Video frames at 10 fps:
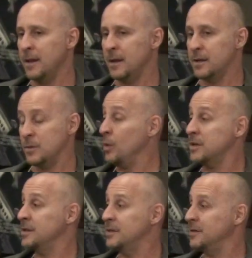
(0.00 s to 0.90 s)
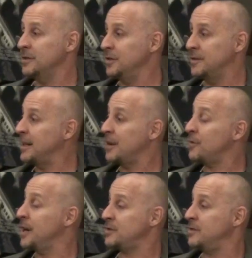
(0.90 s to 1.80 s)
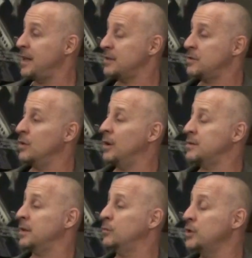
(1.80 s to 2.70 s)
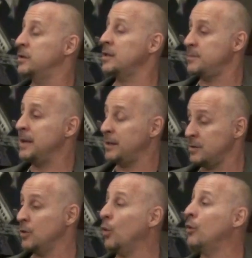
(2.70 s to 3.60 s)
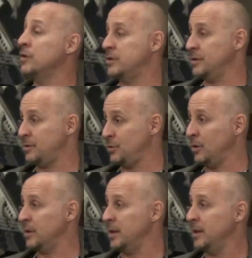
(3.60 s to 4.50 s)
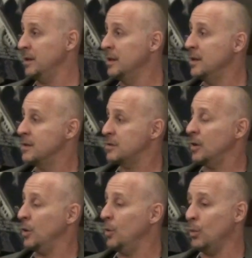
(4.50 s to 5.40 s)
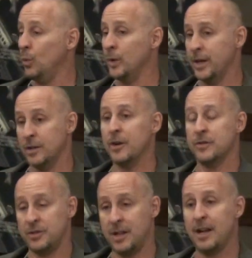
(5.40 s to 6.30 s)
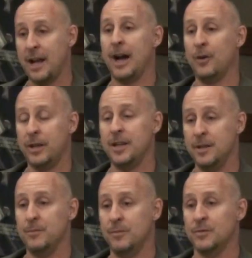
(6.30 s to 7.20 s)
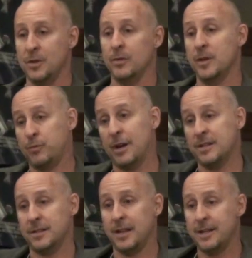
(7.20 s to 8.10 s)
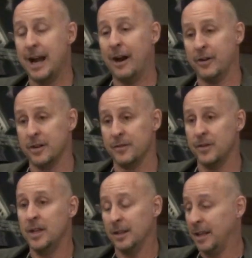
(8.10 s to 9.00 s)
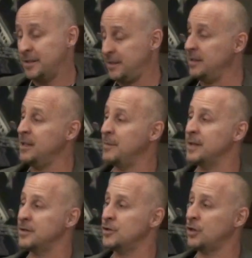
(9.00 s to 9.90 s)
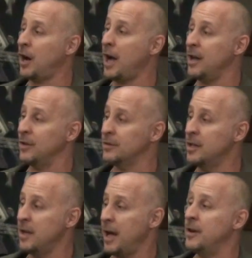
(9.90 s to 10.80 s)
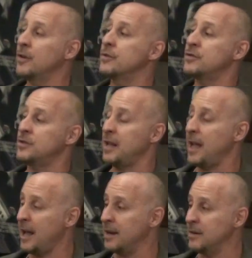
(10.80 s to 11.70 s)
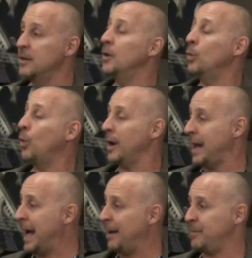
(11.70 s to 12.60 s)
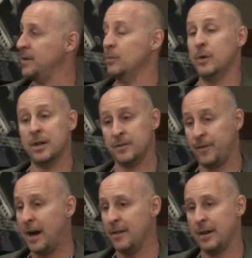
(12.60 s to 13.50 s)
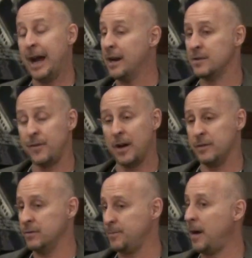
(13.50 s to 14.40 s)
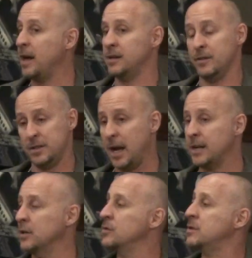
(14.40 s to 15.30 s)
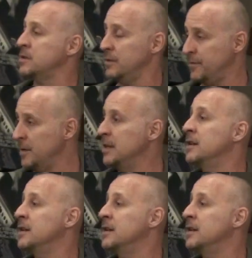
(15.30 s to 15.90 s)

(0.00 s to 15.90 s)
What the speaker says: Because it wasn't, they never answered that. So I said, let's make this an origin story so we can understand how so in the present day narrative, let's see him as a child and understand what happened when how does father respond to the diagnosis of